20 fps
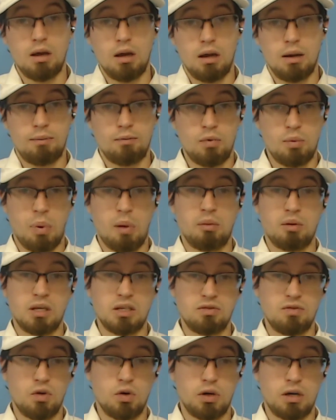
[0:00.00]

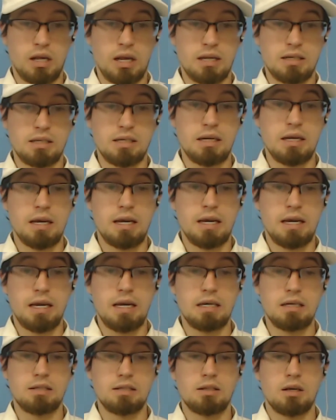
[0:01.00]
Republicans voted against it,
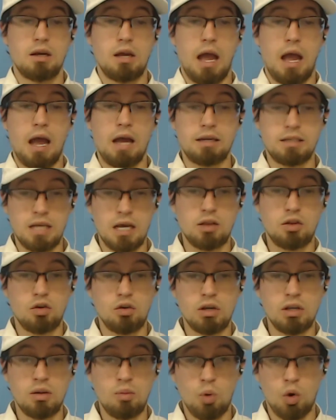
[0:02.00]
is at
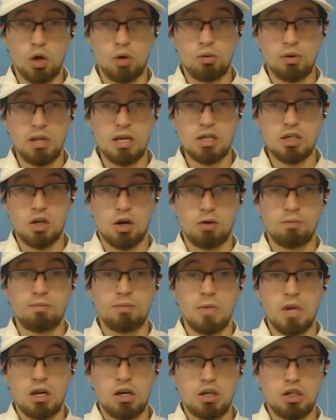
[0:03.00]
10:30 in the morning when they start,
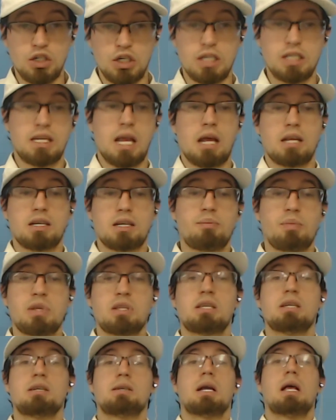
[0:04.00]
she stands up
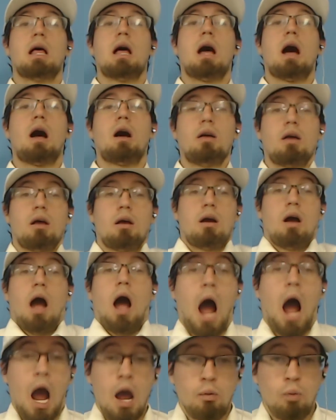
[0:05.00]
and says,
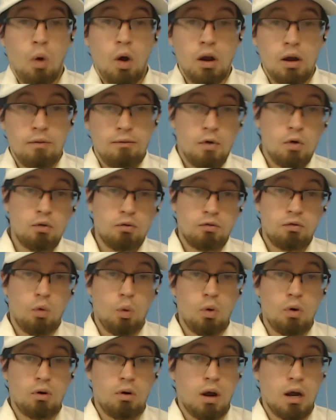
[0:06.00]
I want to vote
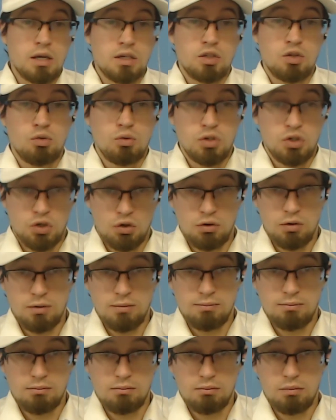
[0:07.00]
for us to adjourn
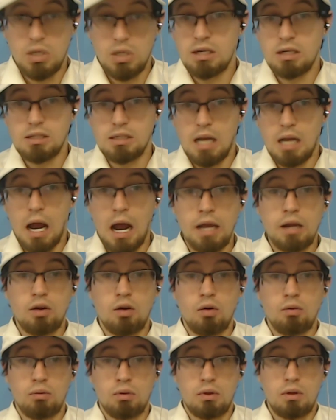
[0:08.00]
because I
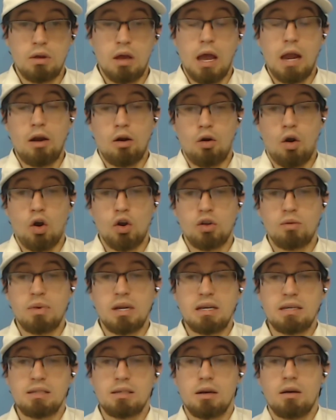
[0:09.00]
don't, and her argument
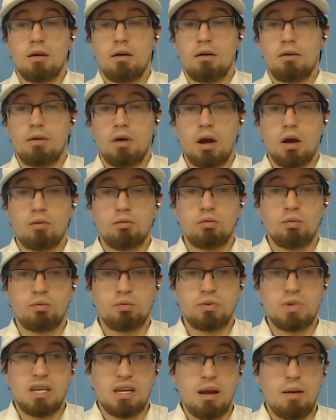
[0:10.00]
is the
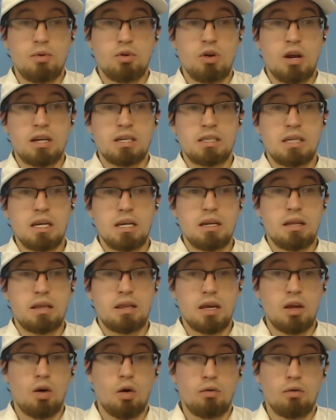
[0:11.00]
Democrats need to
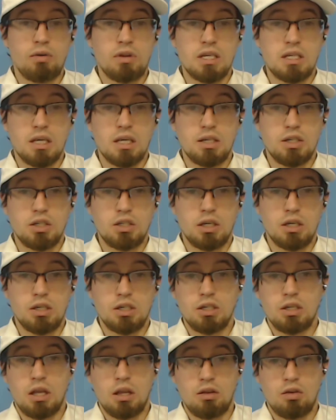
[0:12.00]
think over this
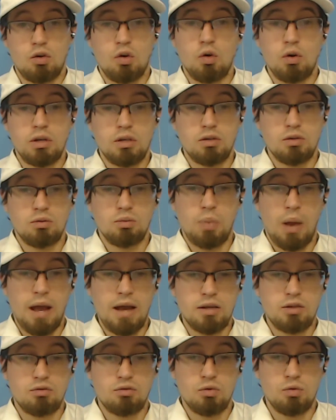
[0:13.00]
legislation that they're going to
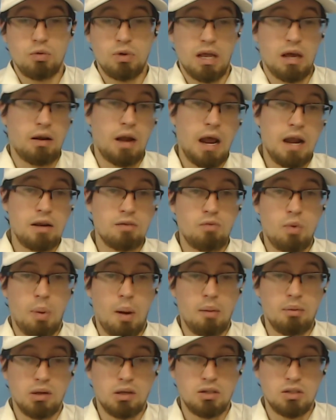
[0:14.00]
pass through without any
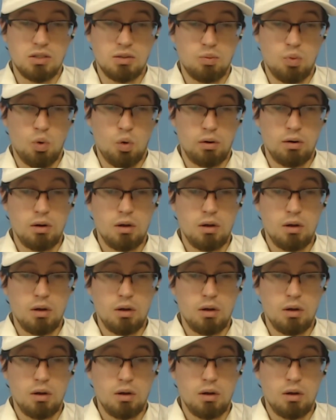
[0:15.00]
Republican support